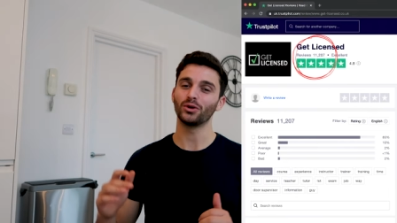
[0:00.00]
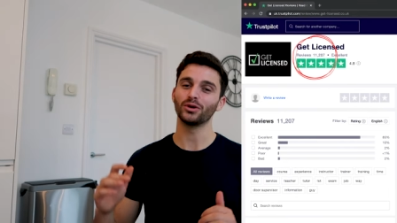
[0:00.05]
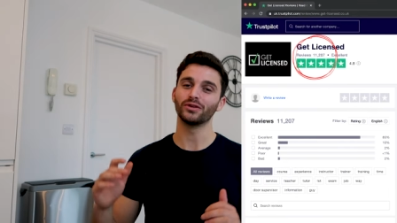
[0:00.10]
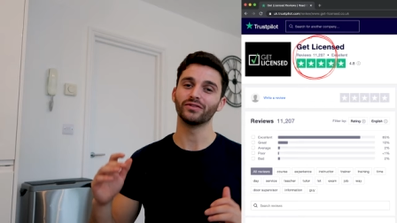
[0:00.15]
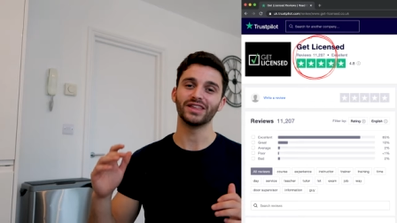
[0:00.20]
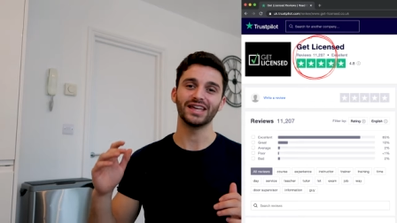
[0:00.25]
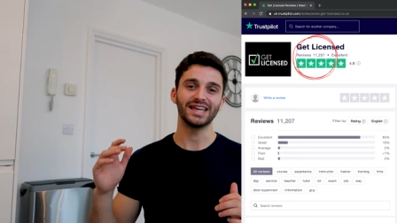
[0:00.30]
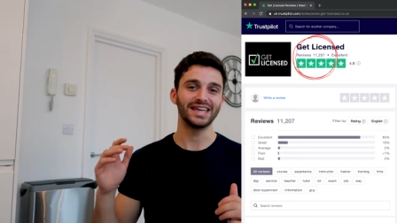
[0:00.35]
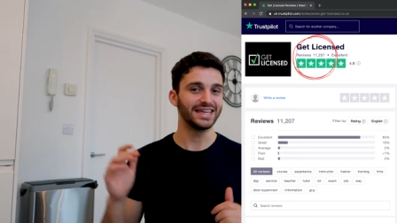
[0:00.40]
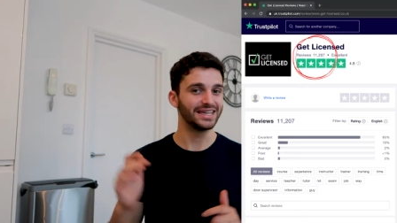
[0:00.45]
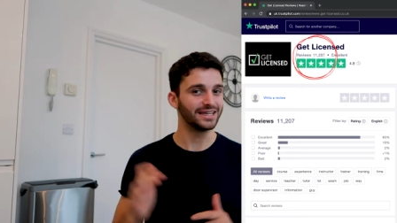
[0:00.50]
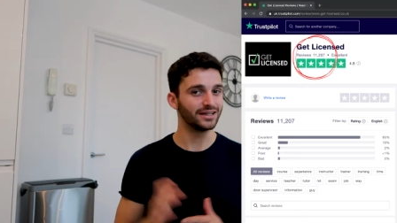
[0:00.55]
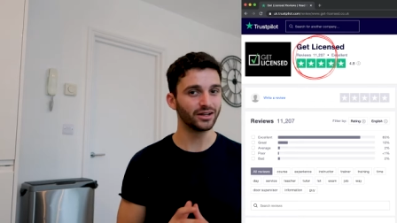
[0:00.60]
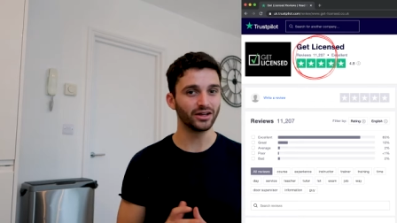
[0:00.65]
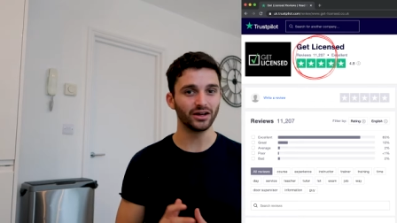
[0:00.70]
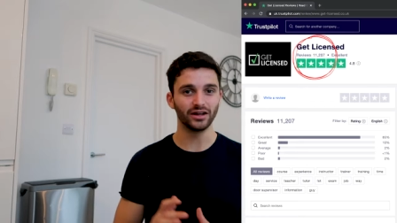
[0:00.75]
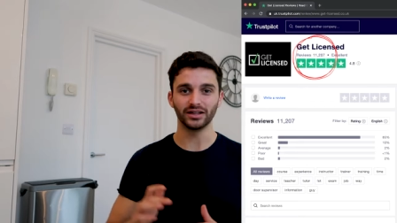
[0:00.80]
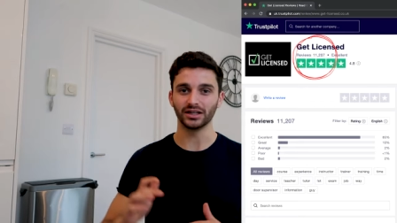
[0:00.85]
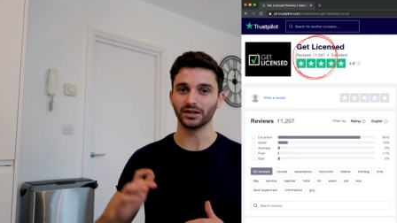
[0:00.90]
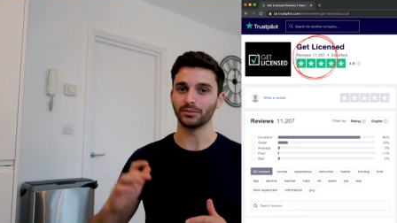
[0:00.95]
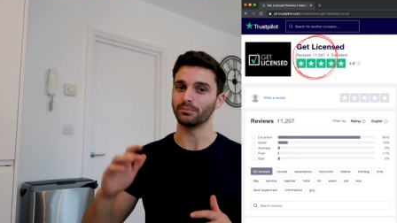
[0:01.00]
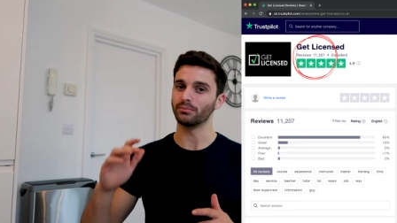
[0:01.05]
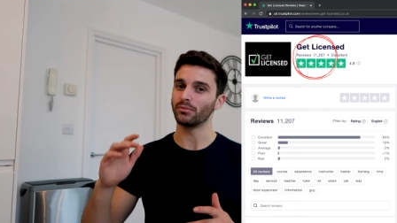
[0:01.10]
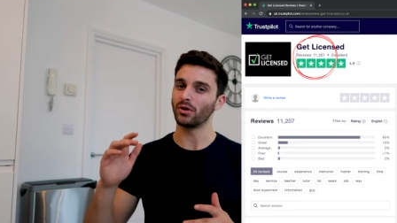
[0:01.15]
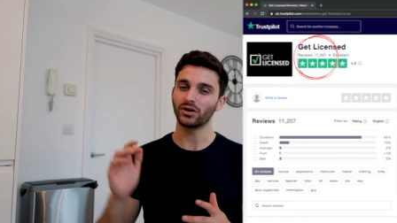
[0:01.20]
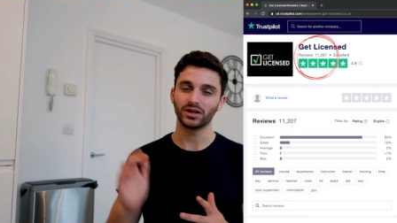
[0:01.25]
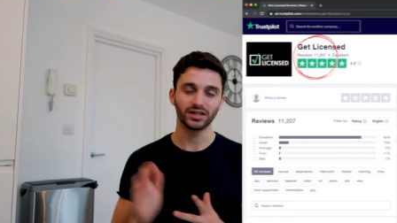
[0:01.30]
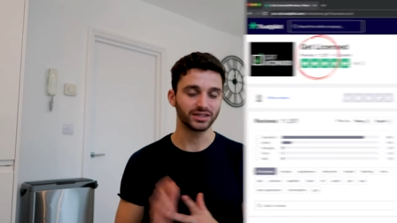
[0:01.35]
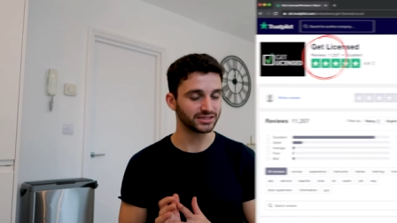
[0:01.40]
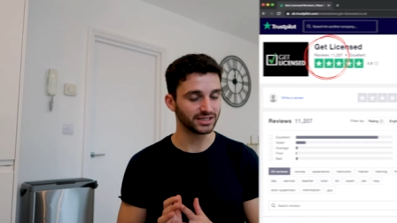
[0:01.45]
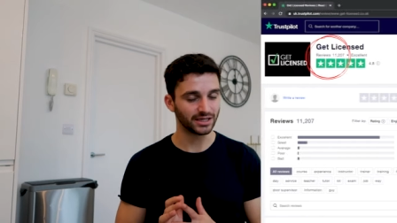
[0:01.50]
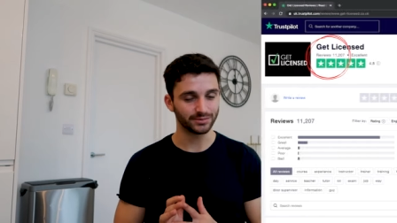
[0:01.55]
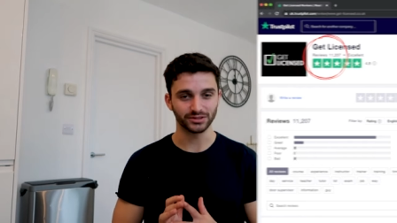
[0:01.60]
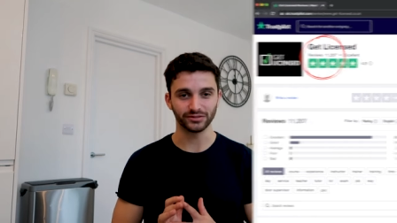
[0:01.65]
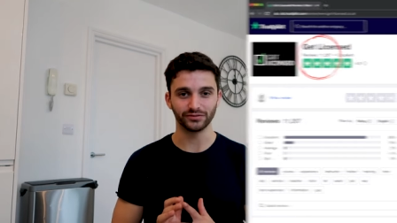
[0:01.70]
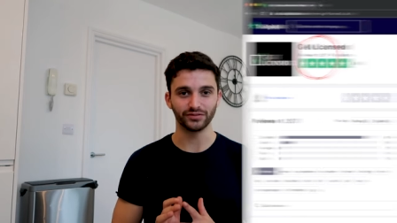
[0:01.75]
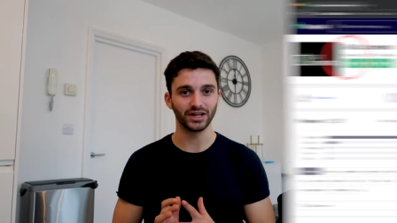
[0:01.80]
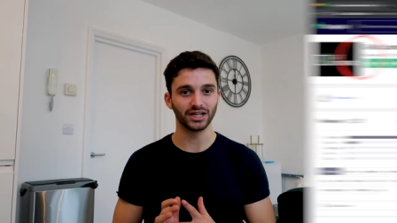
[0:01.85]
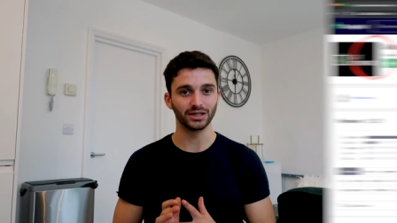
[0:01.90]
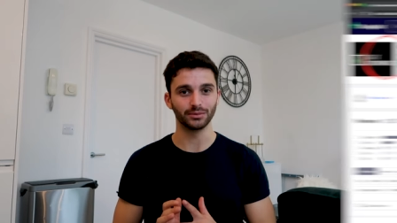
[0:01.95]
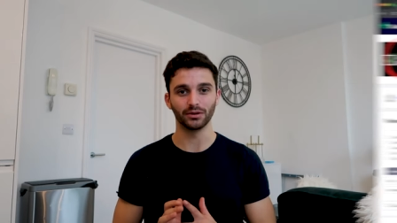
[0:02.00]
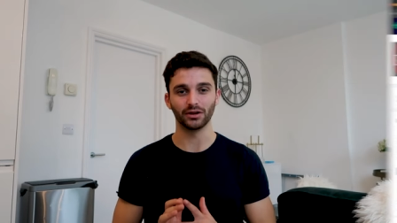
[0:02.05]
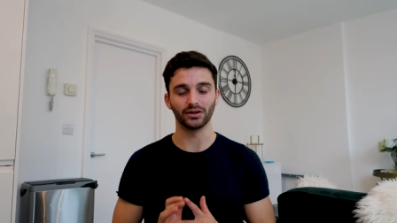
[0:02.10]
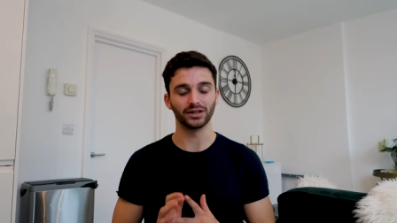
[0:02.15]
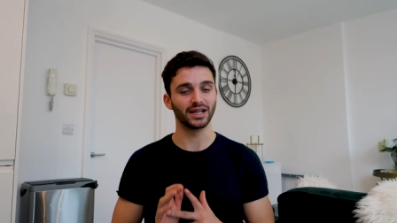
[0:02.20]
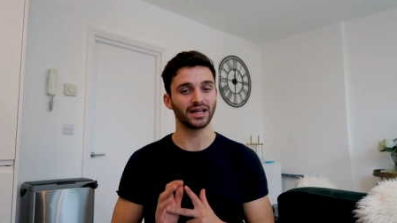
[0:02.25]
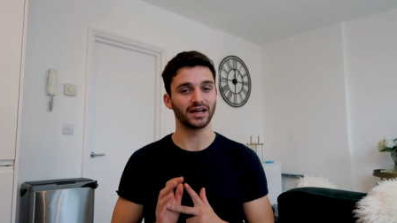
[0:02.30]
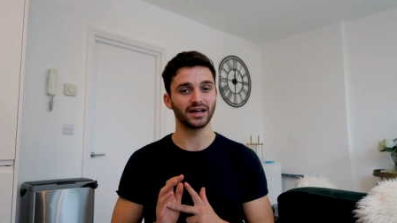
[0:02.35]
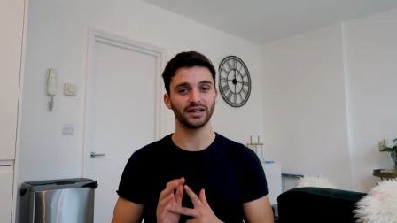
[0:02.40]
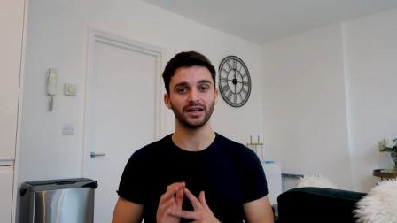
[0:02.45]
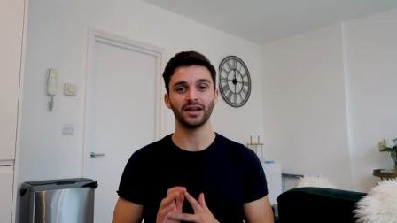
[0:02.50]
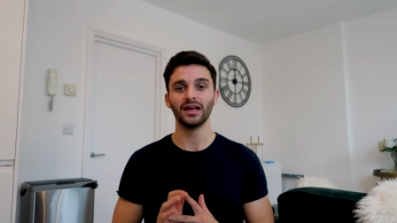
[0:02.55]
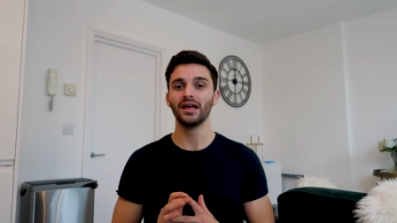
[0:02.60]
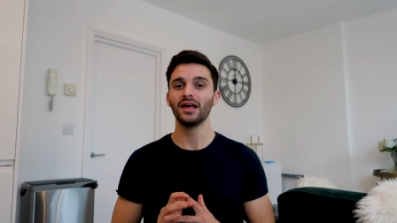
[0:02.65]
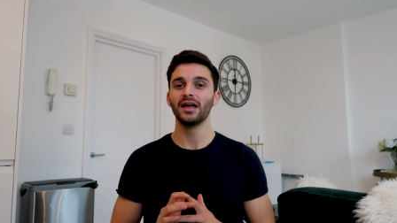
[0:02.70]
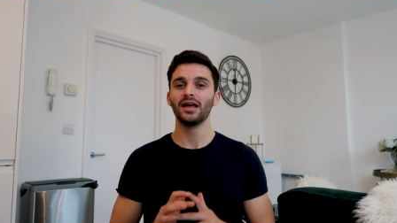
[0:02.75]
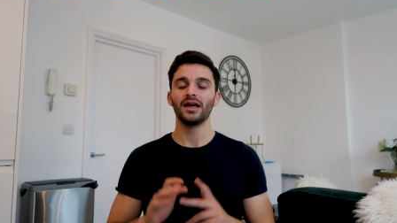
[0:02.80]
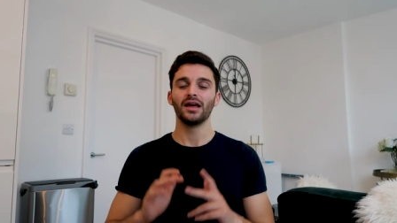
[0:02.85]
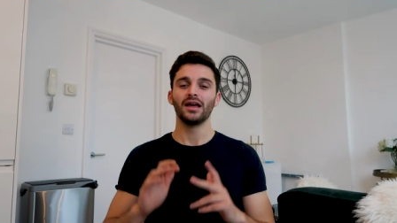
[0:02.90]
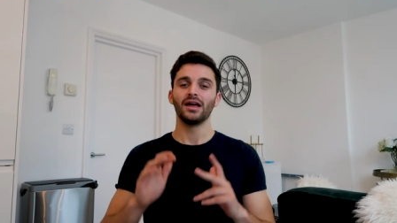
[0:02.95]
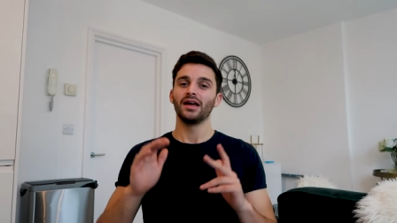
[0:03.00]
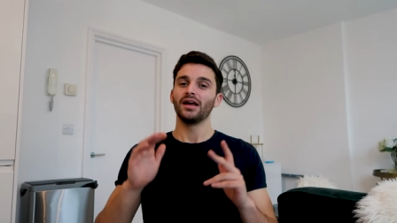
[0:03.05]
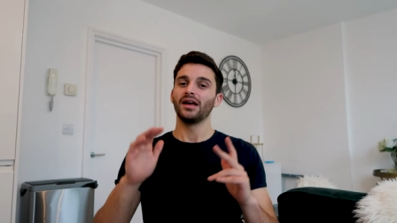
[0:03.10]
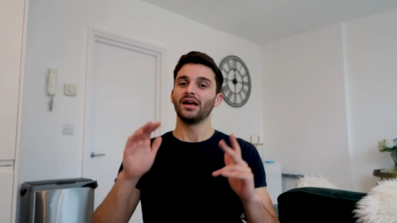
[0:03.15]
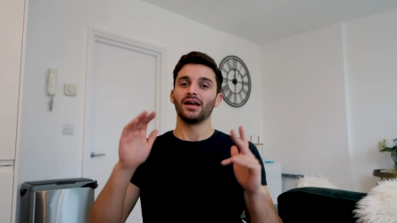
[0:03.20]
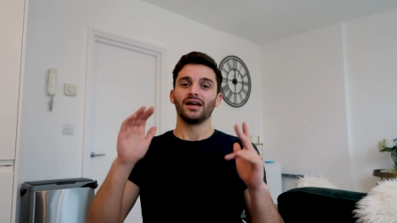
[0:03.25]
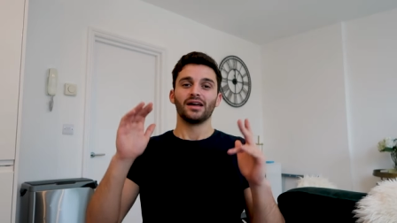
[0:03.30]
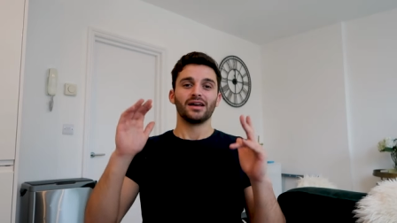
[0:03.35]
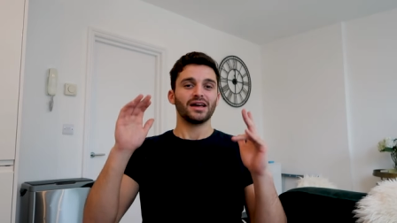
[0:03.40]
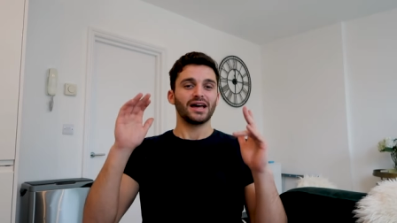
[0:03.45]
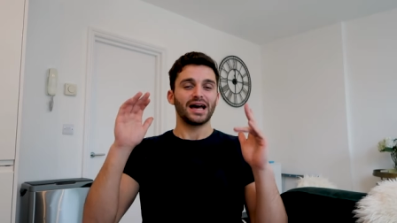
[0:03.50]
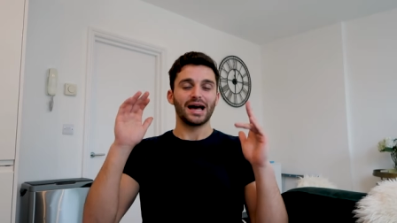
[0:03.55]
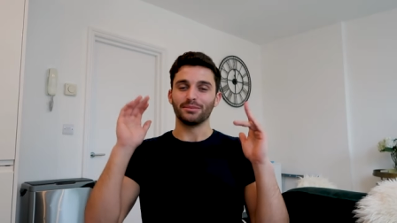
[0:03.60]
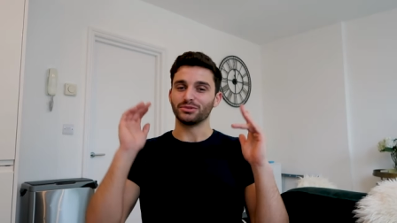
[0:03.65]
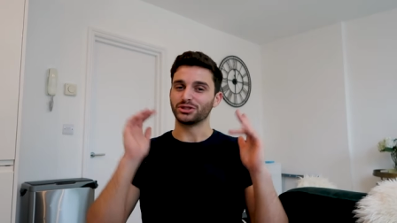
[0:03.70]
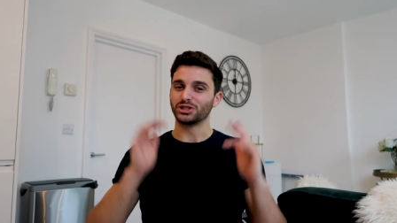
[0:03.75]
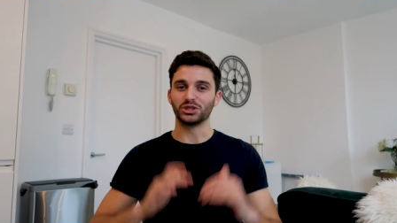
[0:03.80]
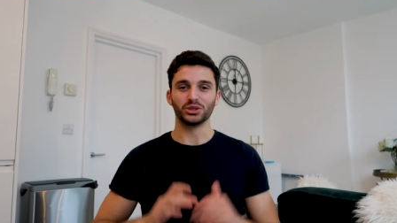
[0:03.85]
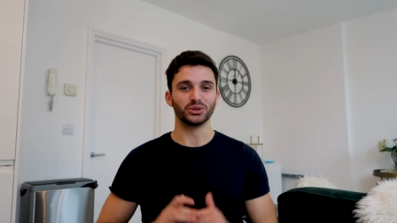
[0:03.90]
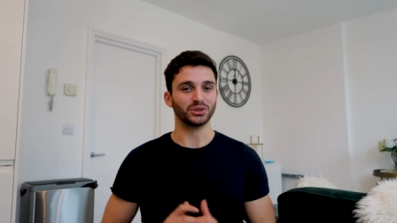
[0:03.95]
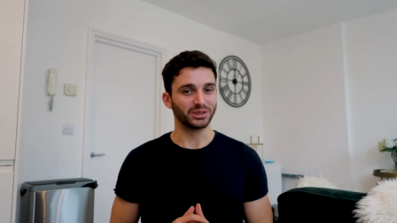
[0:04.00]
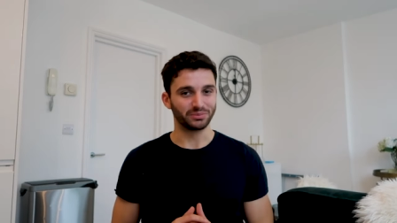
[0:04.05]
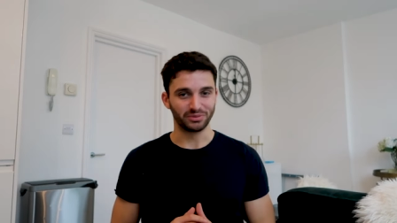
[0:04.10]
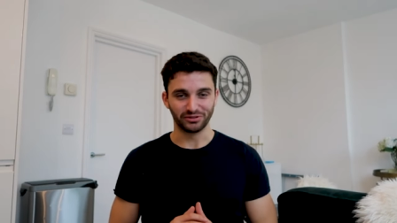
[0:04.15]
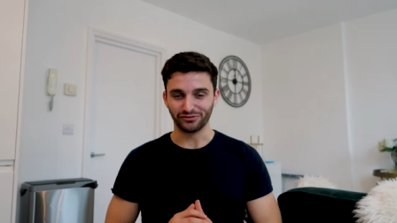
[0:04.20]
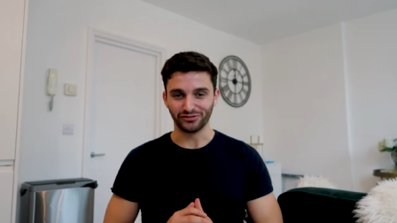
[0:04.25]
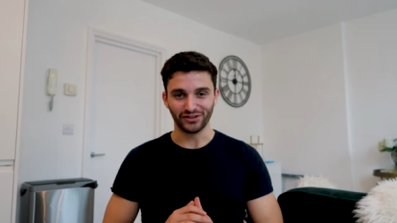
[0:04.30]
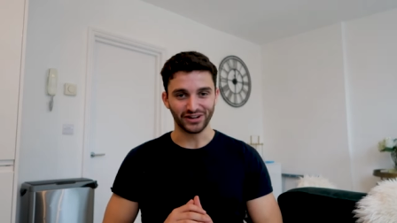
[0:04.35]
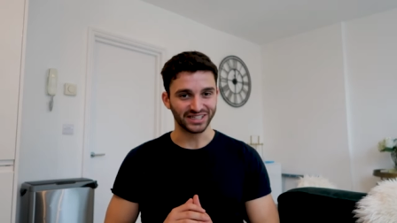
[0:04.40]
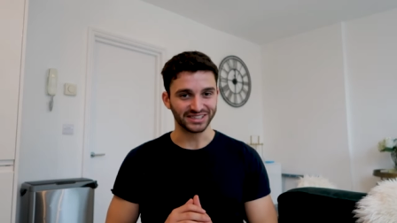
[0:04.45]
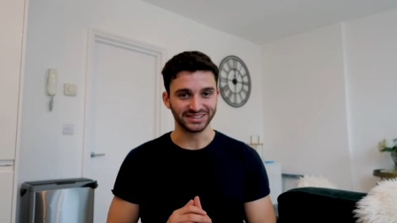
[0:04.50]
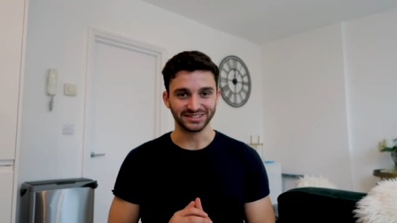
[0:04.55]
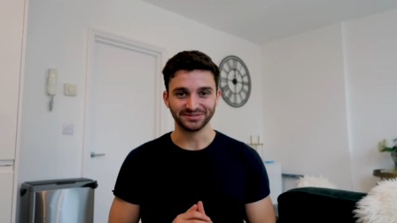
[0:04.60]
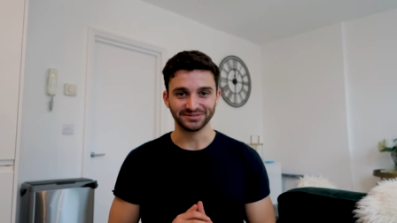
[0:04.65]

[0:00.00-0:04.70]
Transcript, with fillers: all of the e-learning and mock exams available online. I'm sure I'll be fine.